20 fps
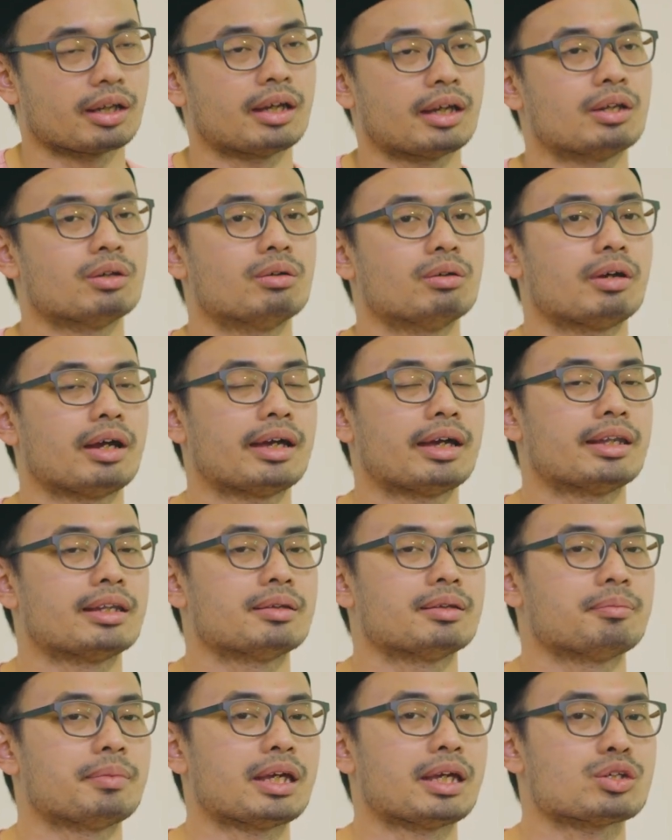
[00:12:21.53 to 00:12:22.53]
you know,
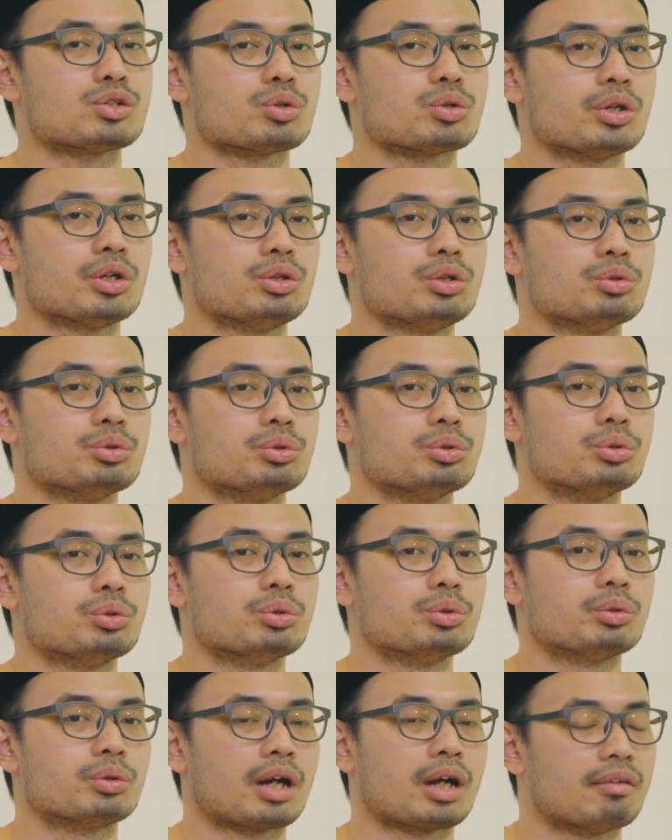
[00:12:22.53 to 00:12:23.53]
and make sure
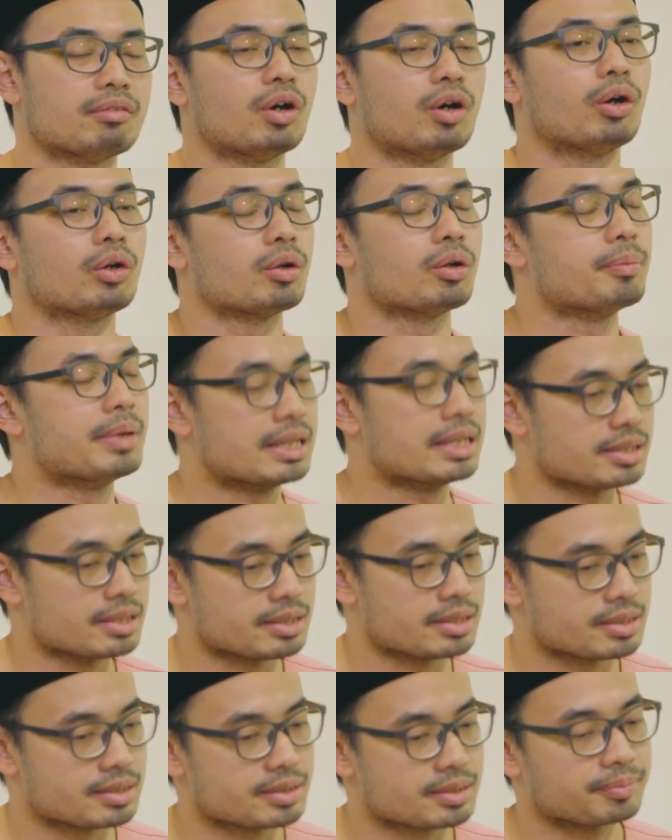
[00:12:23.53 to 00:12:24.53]
you cover all your
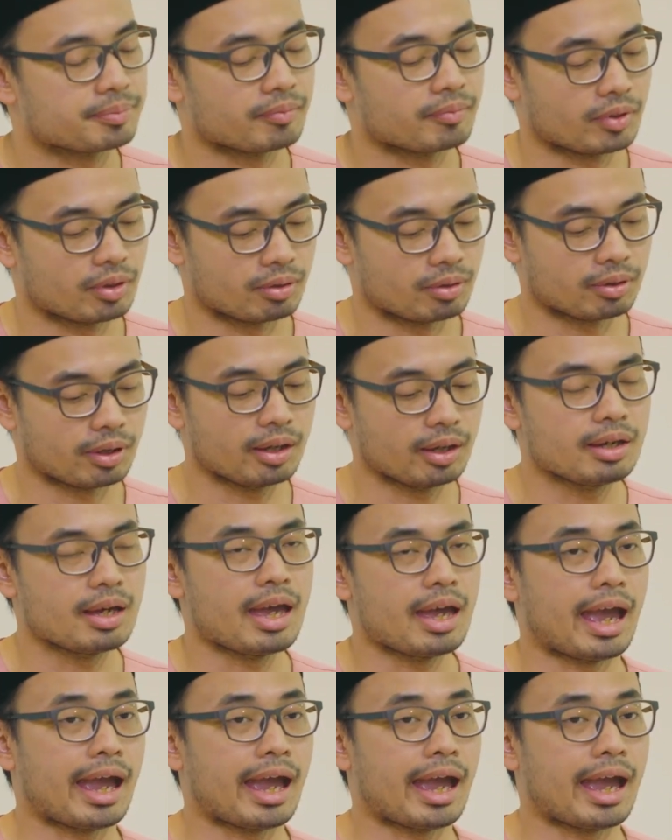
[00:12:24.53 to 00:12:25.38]
bases, okay?